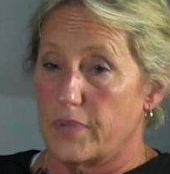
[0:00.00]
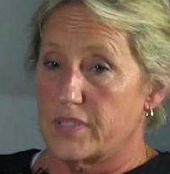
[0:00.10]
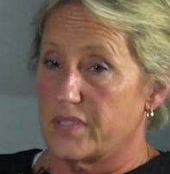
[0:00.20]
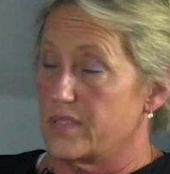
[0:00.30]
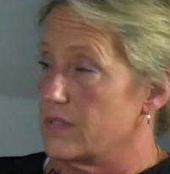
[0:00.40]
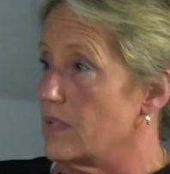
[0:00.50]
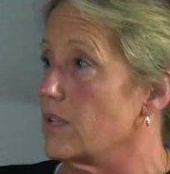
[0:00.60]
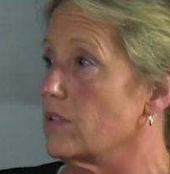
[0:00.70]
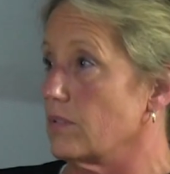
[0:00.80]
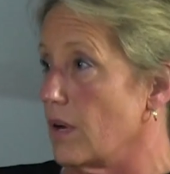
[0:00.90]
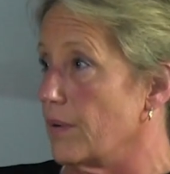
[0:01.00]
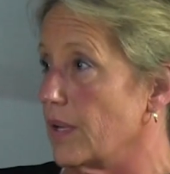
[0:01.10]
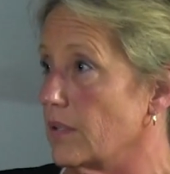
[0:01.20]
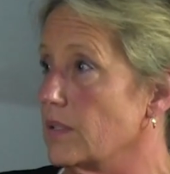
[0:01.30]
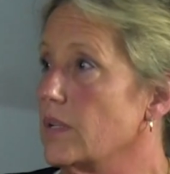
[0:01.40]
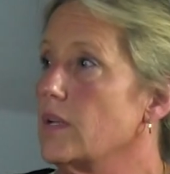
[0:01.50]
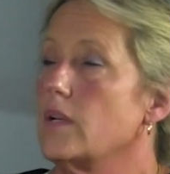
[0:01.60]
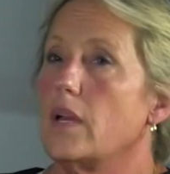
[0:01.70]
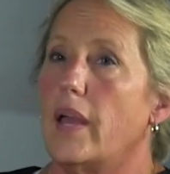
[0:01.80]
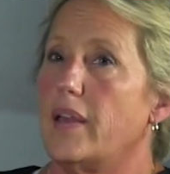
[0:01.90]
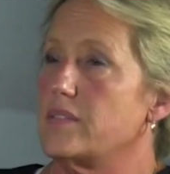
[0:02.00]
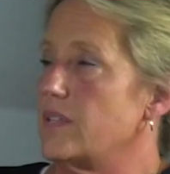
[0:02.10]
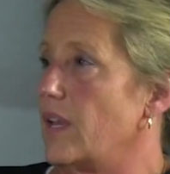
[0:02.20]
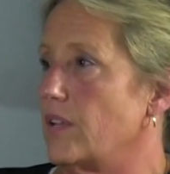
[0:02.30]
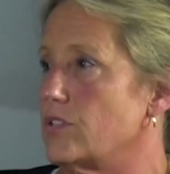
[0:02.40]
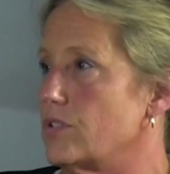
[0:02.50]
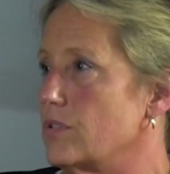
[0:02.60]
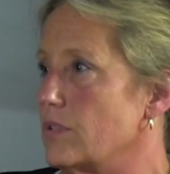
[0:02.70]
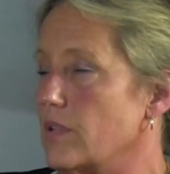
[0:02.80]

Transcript: businesses that are growing. Mm. ACH